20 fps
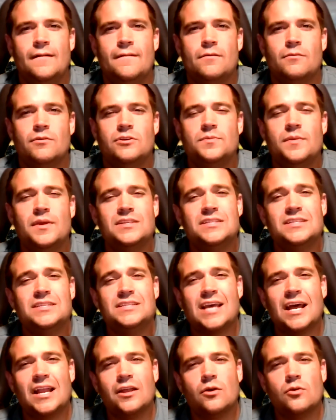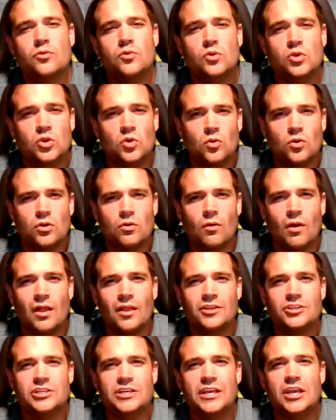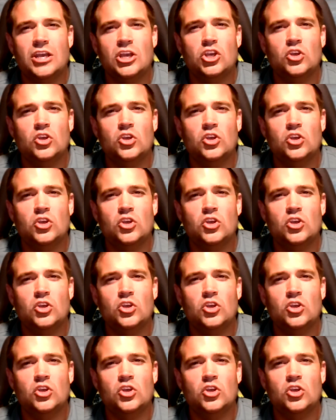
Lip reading: which means it's got to go through your neurology,